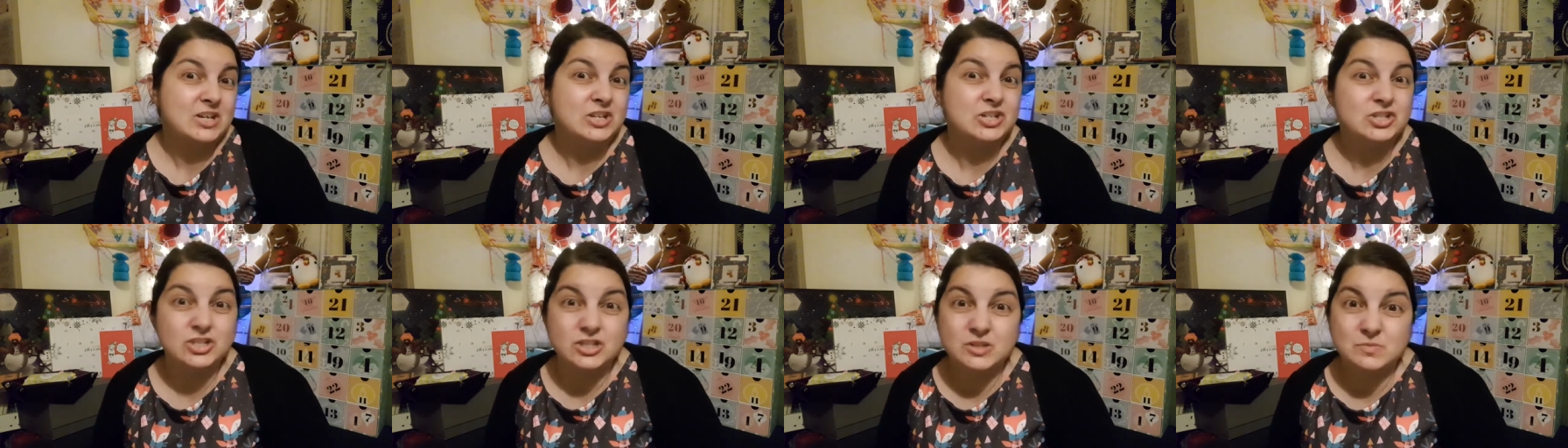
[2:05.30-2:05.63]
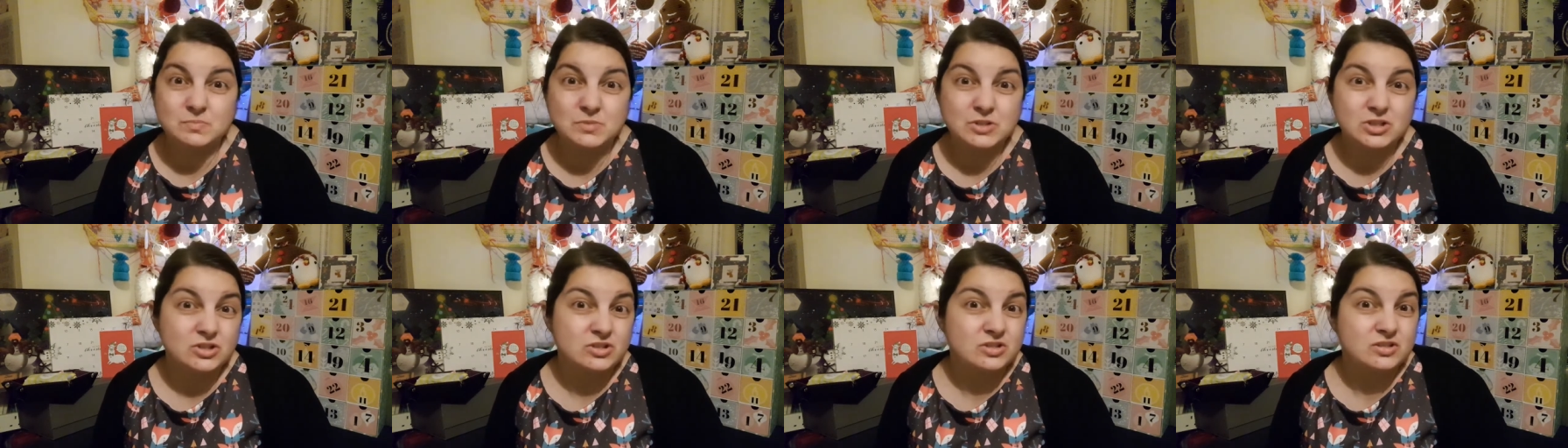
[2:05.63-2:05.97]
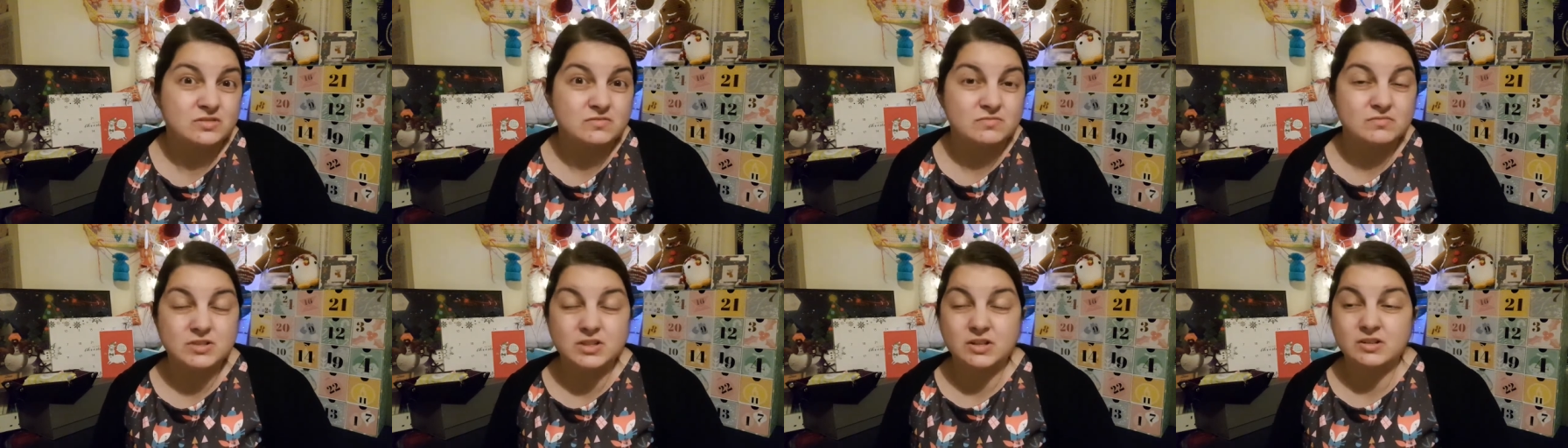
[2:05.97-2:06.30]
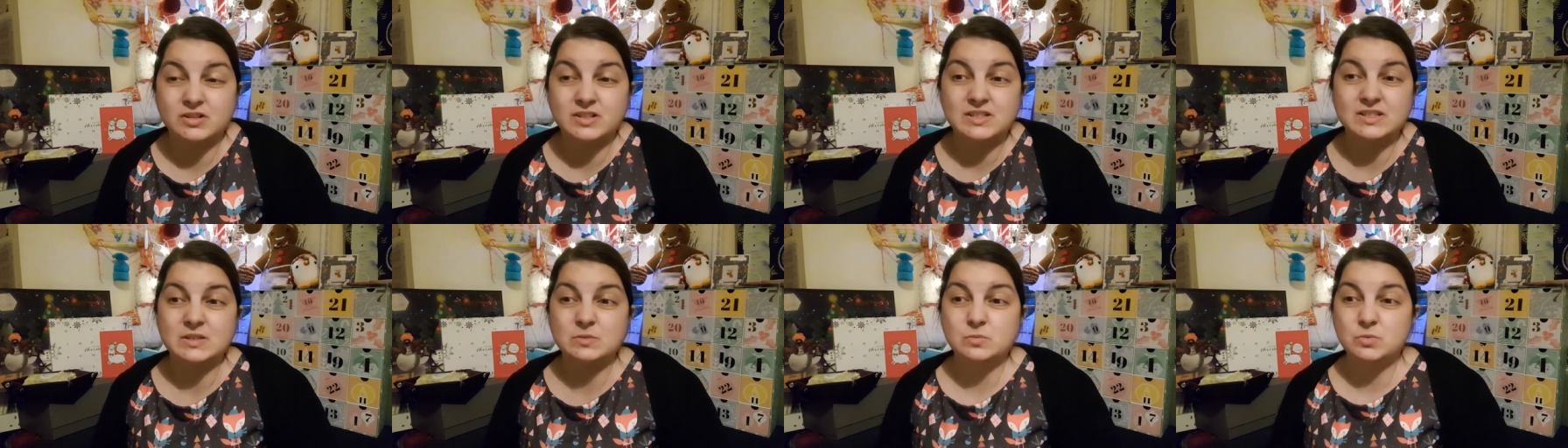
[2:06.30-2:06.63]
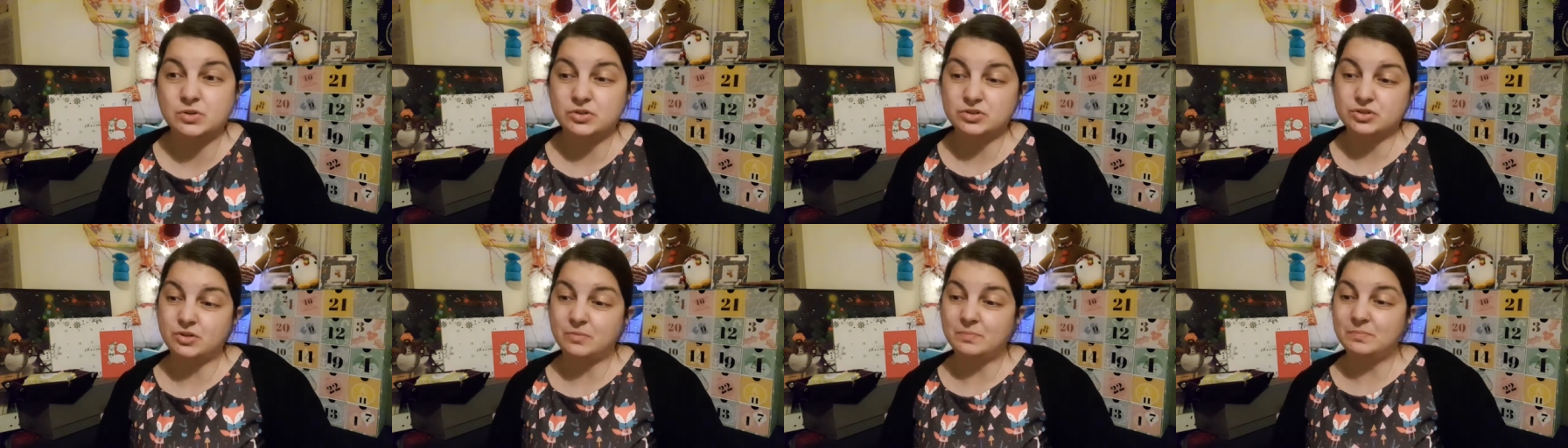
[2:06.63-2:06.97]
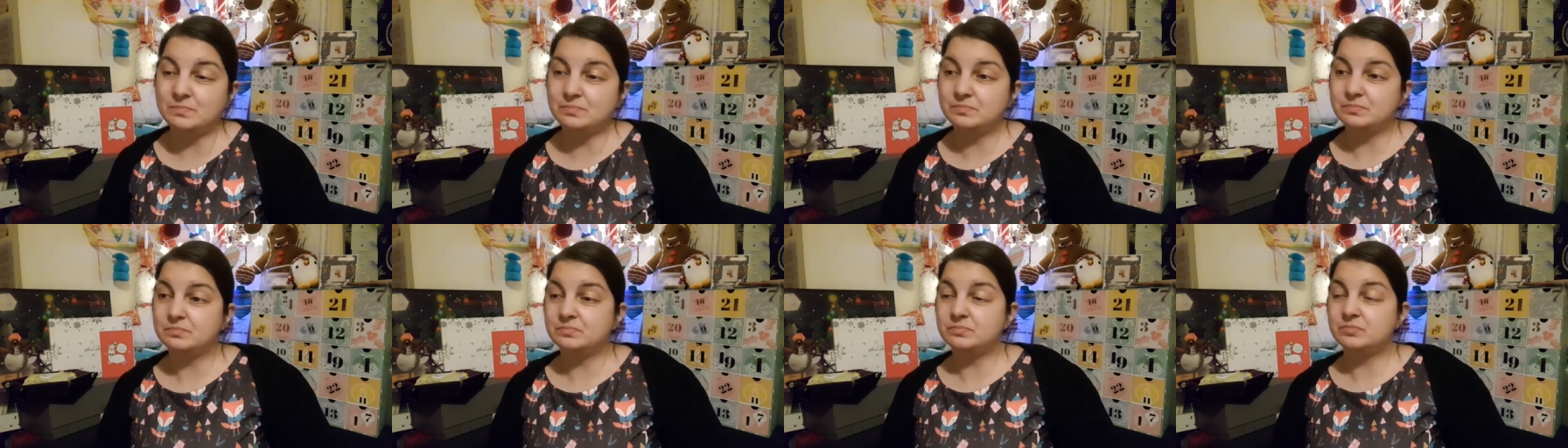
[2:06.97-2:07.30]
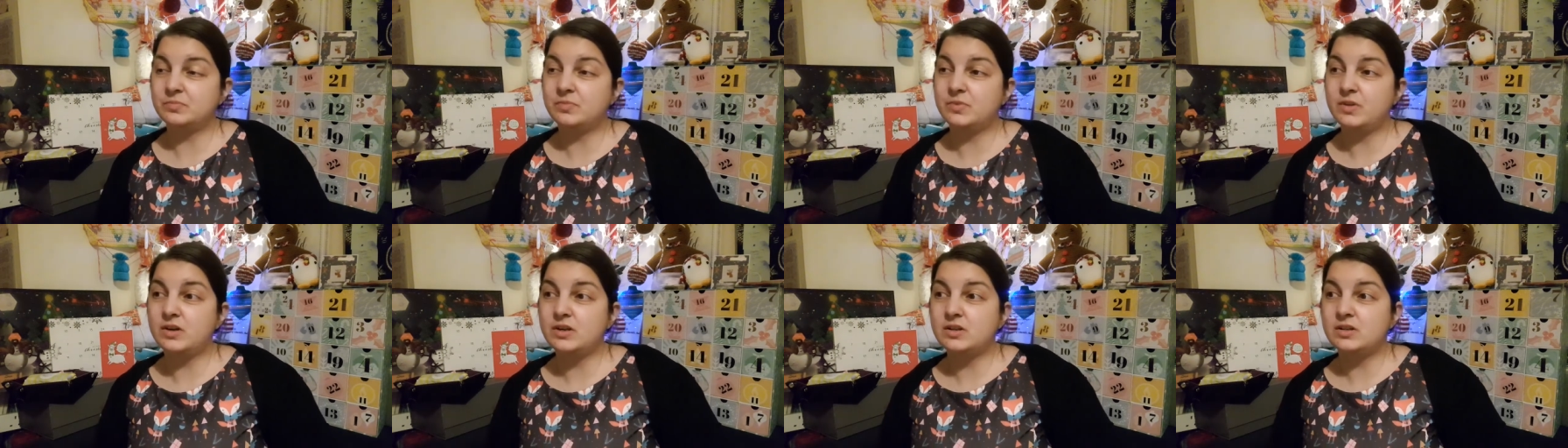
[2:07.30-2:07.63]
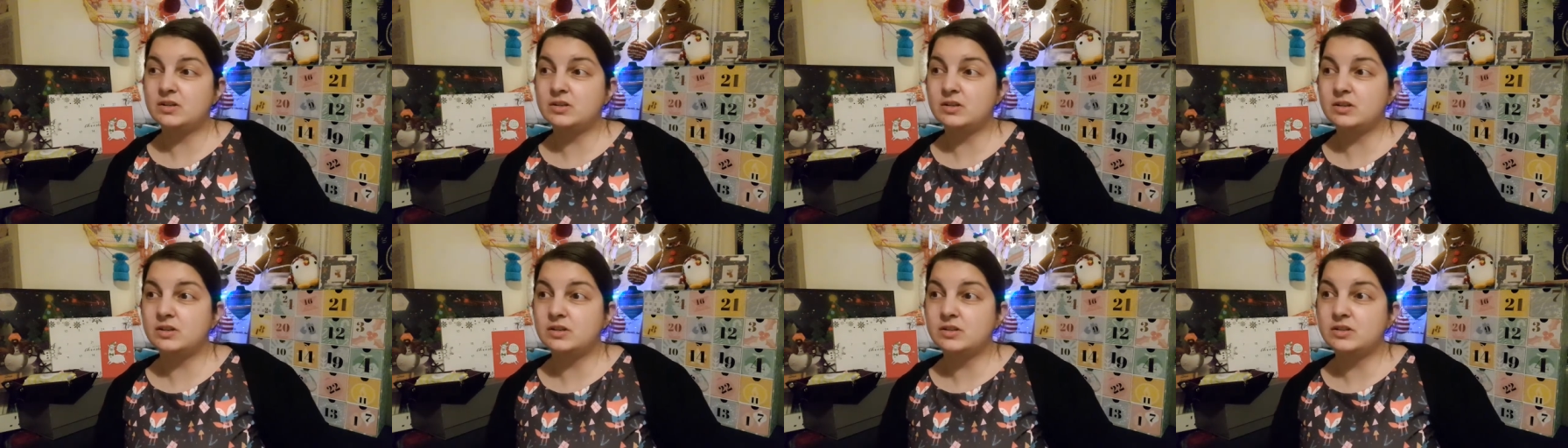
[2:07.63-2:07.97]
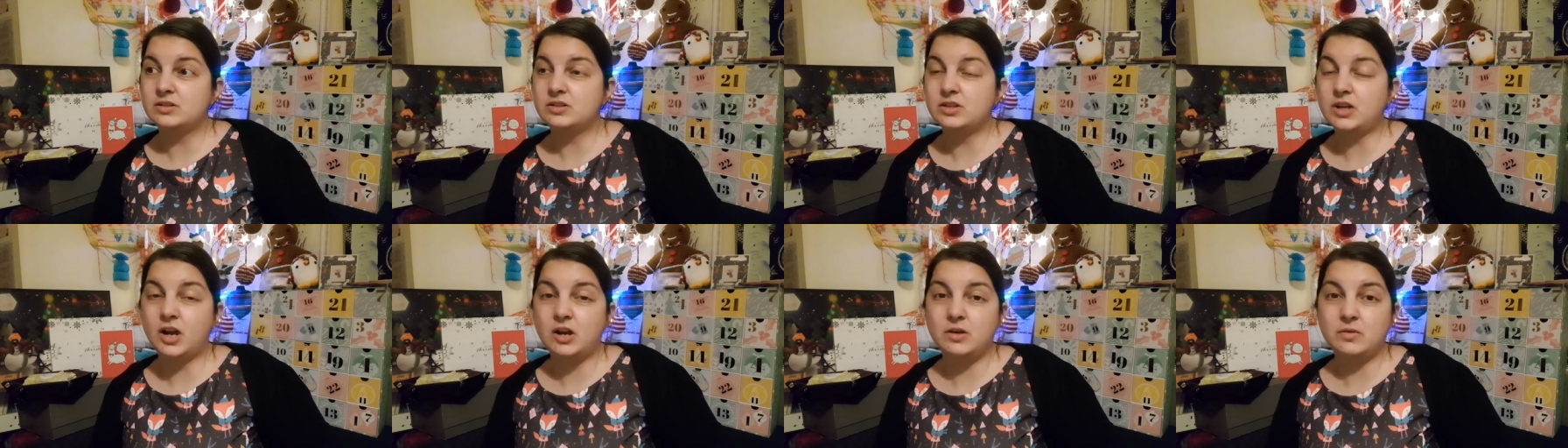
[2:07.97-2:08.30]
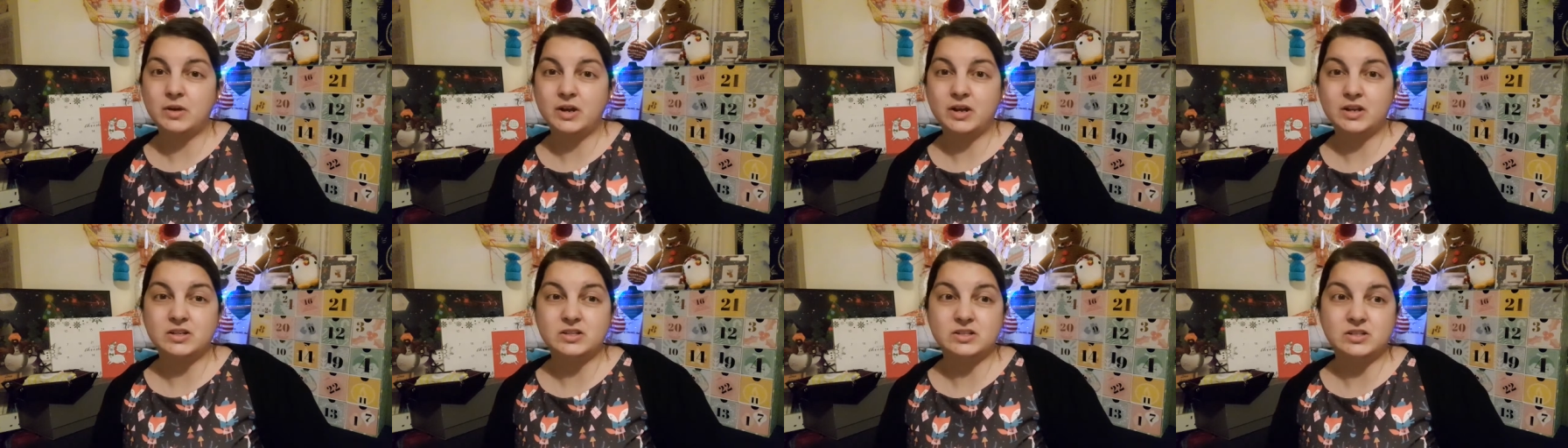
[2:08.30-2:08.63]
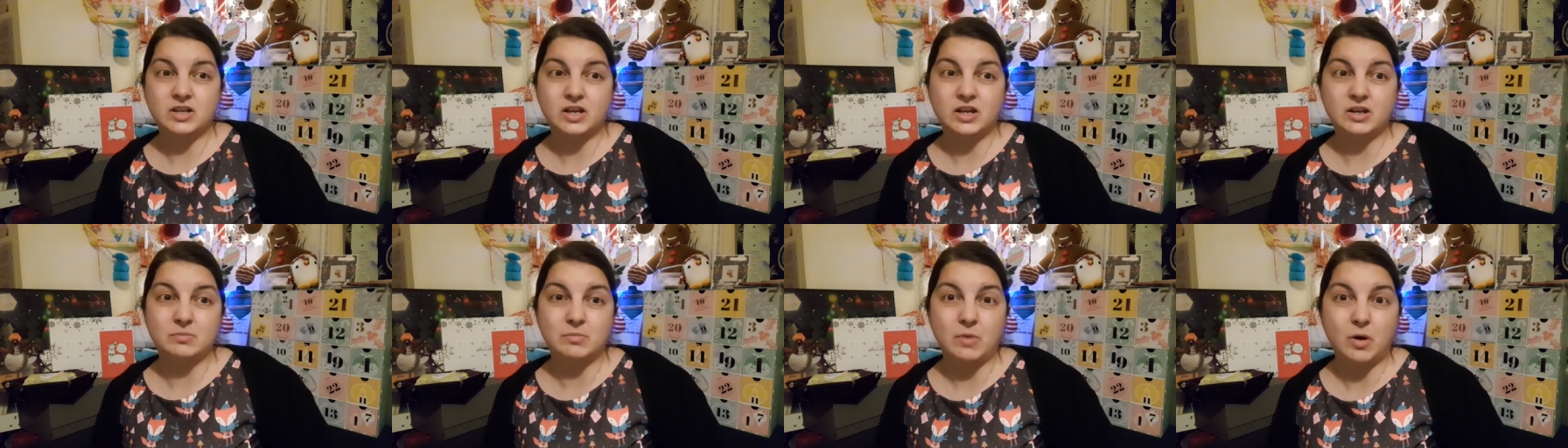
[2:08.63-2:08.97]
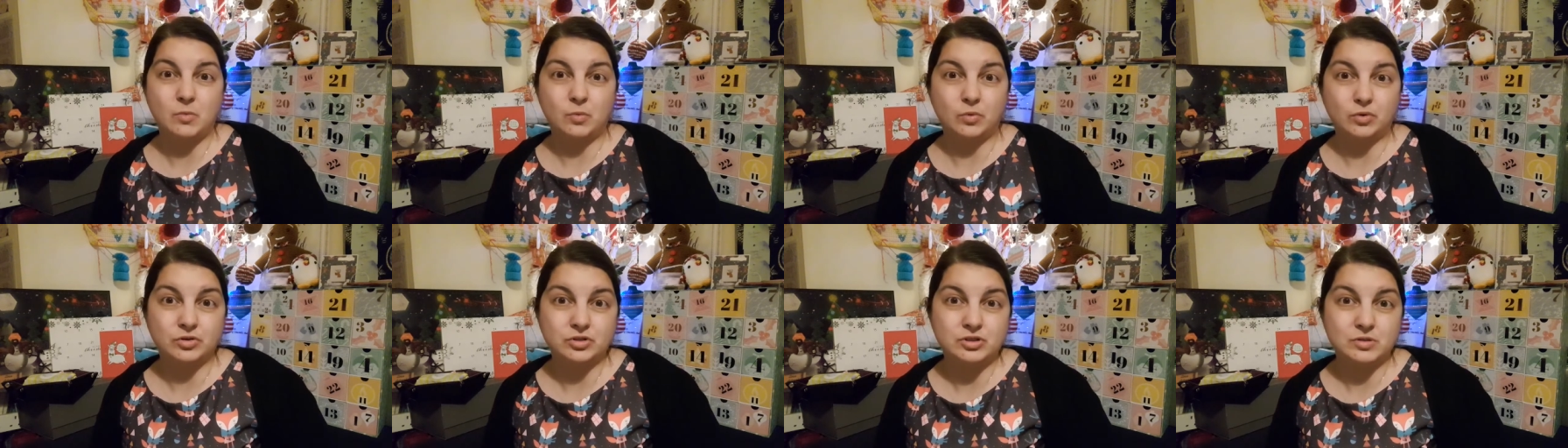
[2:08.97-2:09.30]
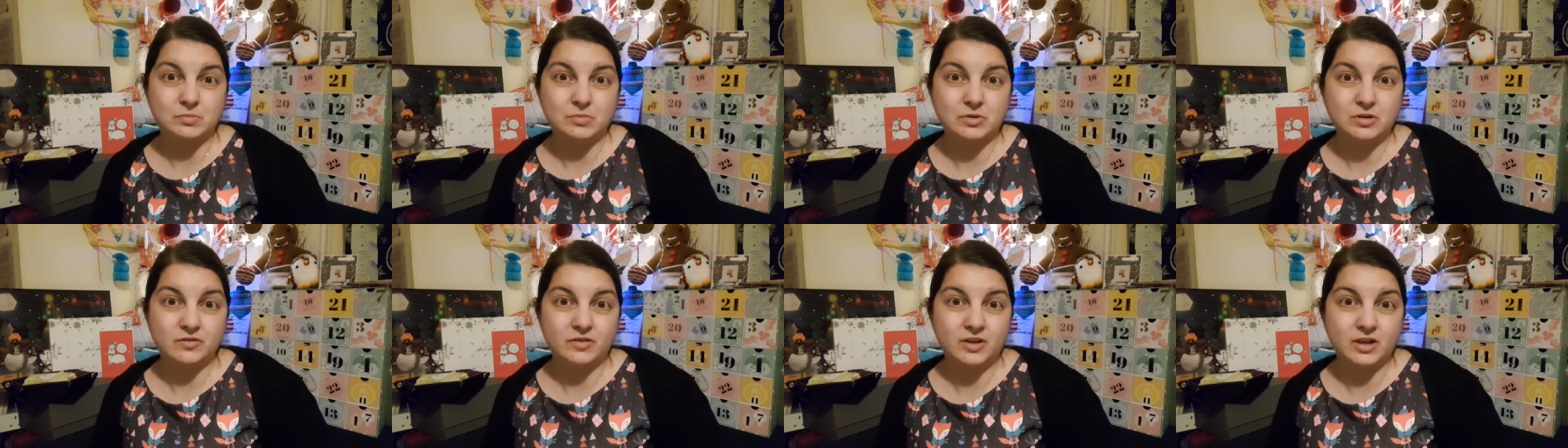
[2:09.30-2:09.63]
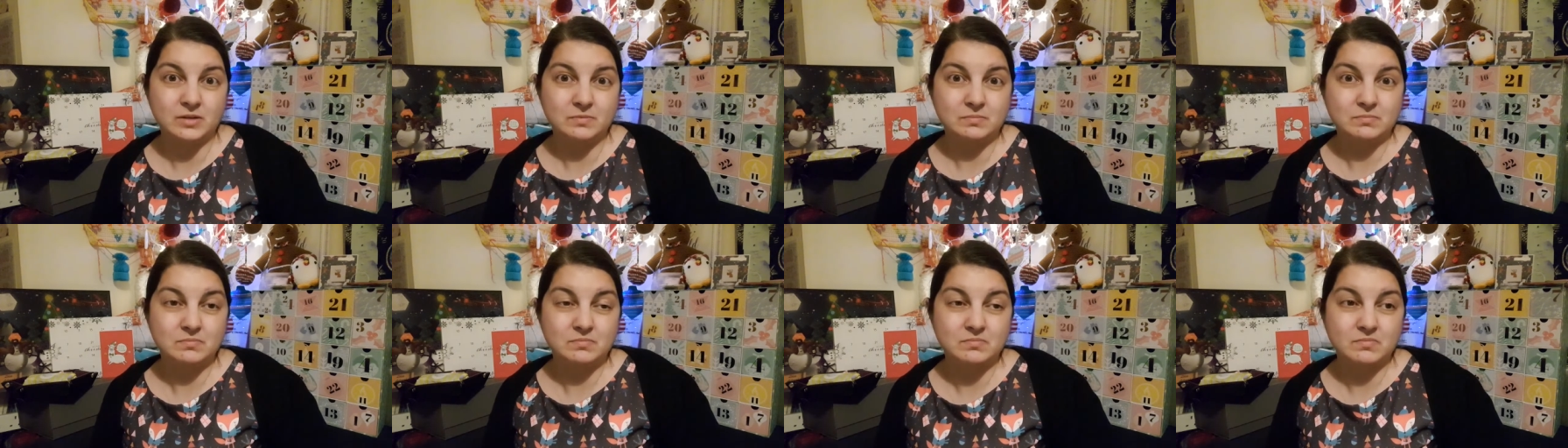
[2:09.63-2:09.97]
Just because, so I'm going to see what's on, go and um, watch a movie